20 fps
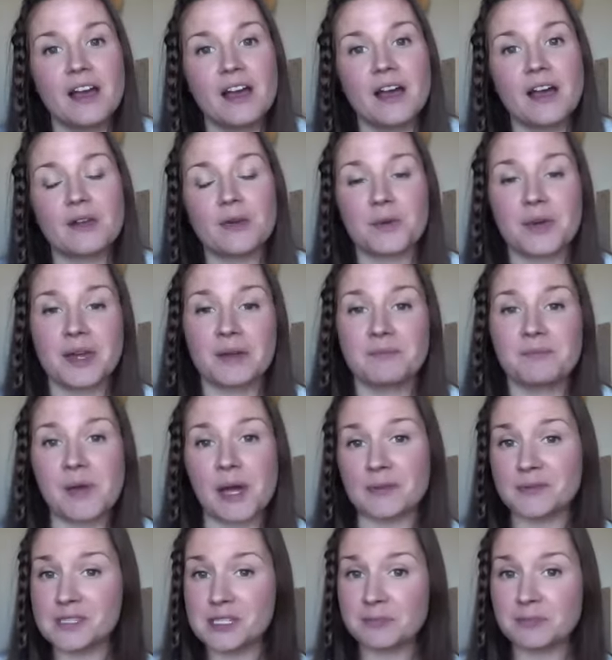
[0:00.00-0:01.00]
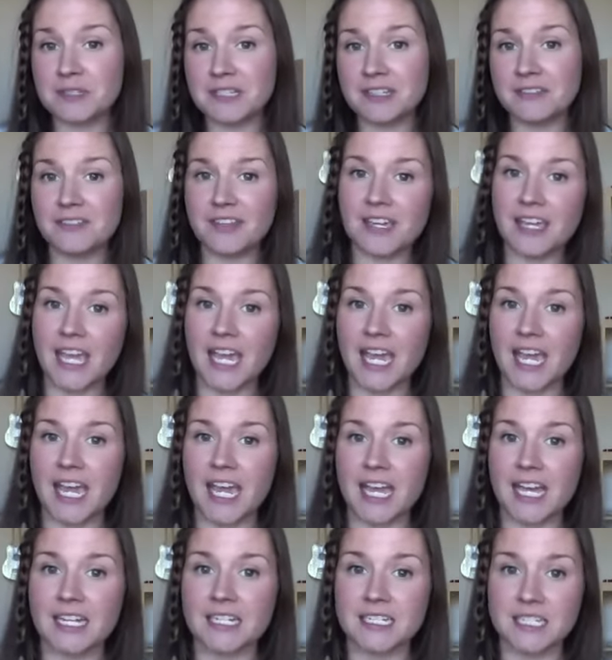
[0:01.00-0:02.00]
Anyway, about simple living
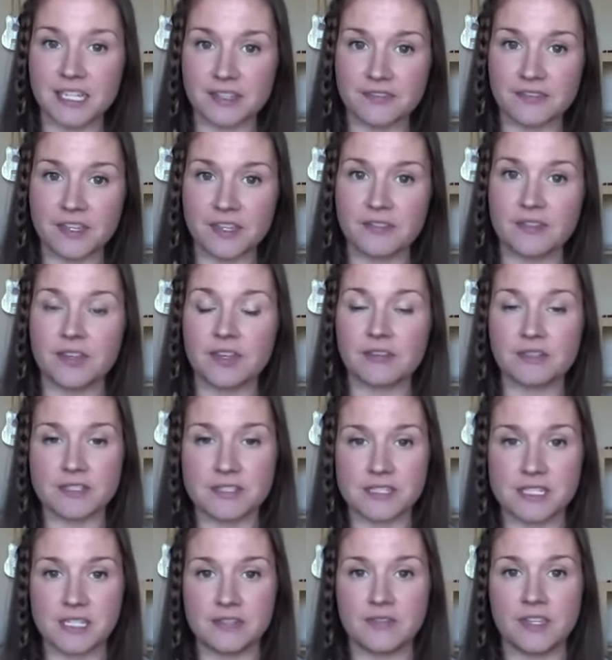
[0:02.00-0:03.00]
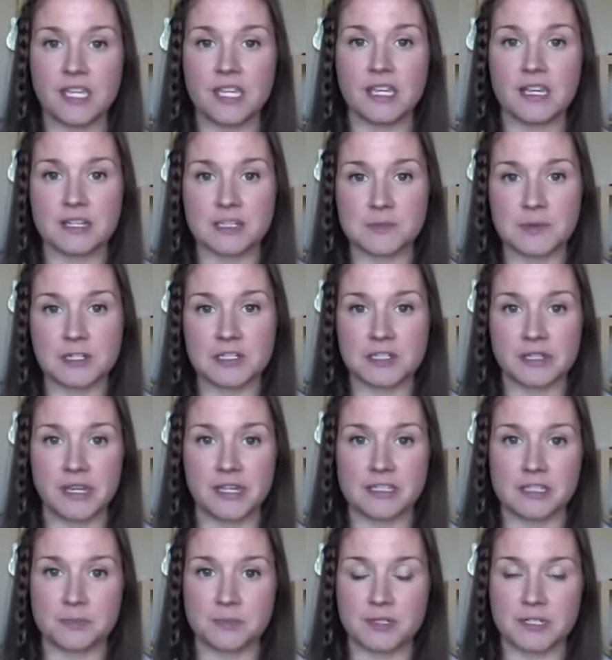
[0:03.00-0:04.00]
and gift giving, receiving, especially
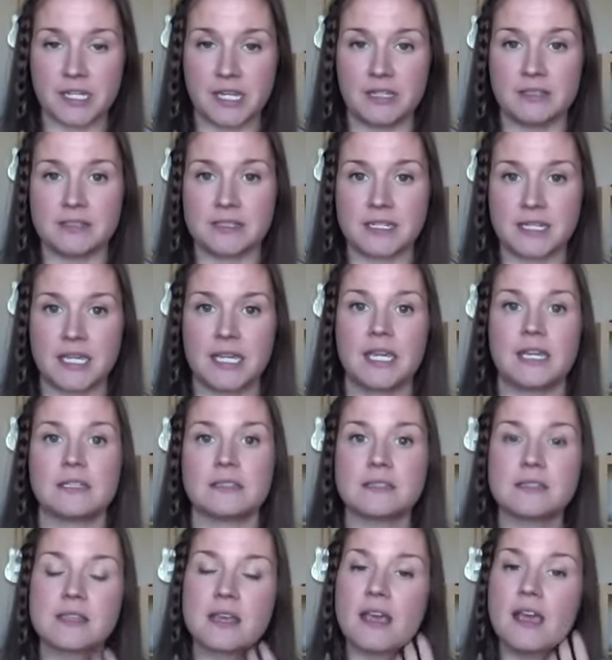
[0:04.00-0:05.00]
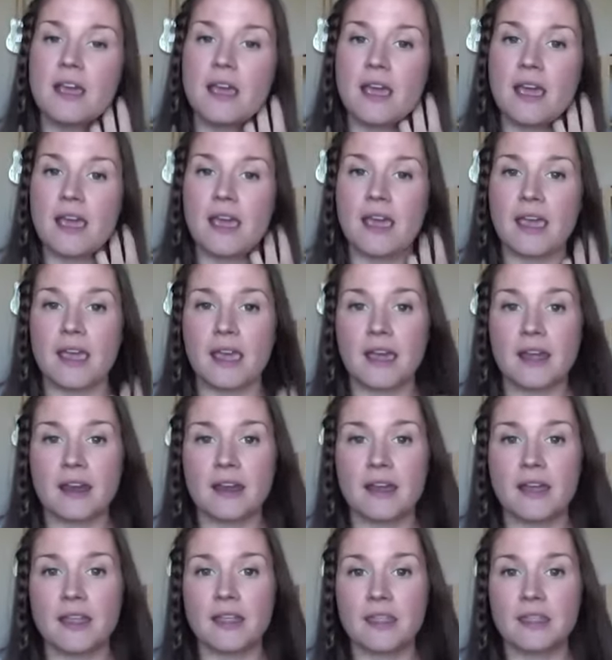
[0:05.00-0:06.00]
as it pertains to kids.
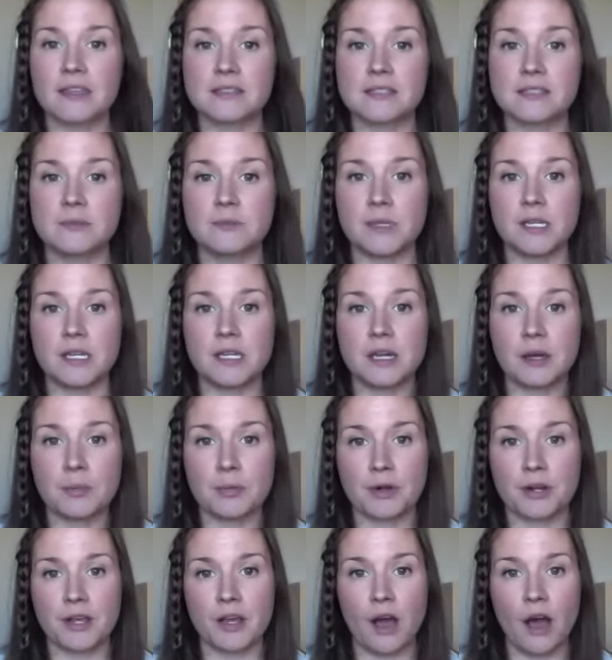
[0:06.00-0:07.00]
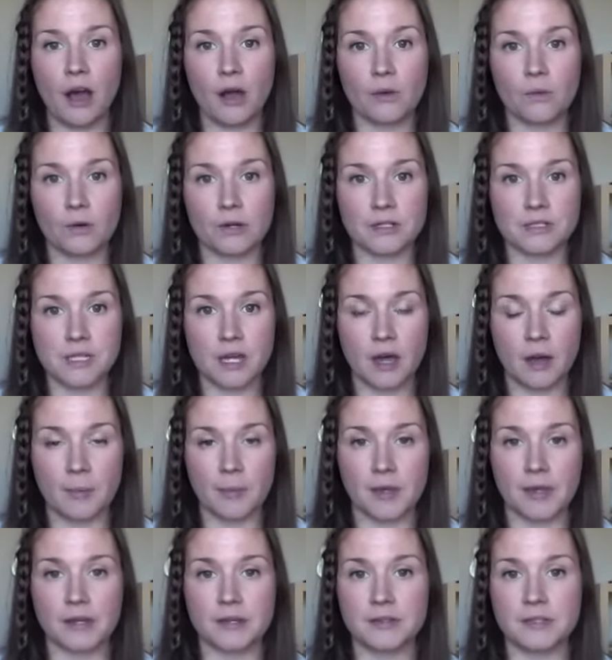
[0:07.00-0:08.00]
And this can be a pretty awkward
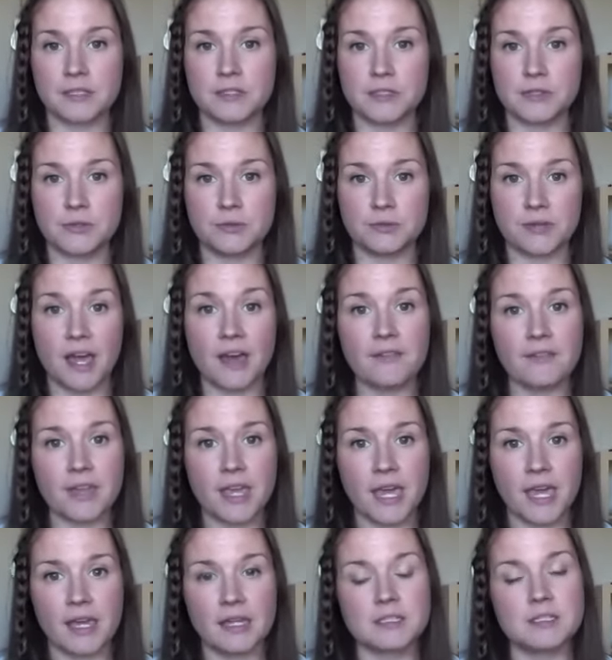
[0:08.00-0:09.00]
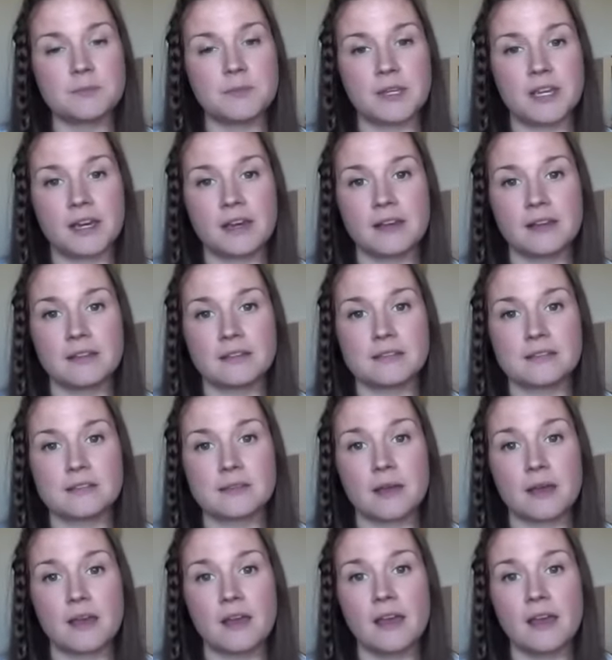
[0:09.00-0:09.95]
topic to navigate because